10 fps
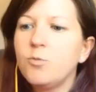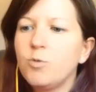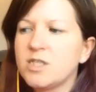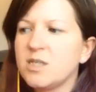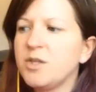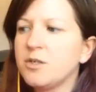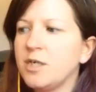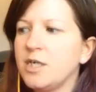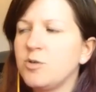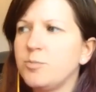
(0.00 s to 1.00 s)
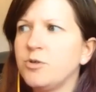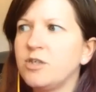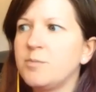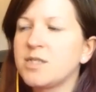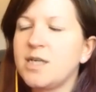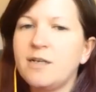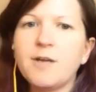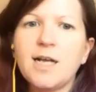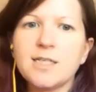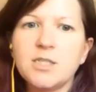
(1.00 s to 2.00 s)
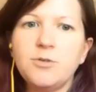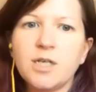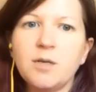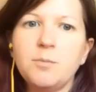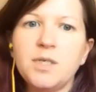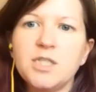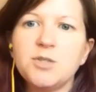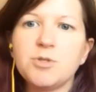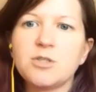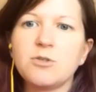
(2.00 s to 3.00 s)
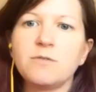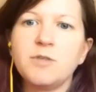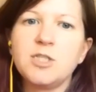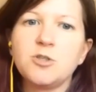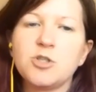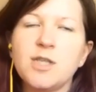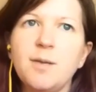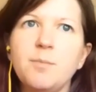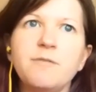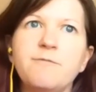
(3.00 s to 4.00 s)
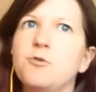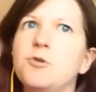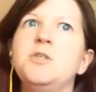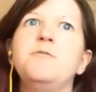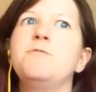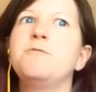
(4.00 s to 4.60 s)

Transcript: where some other graduate programs kind of ask you to commit to a certain research lab before you've,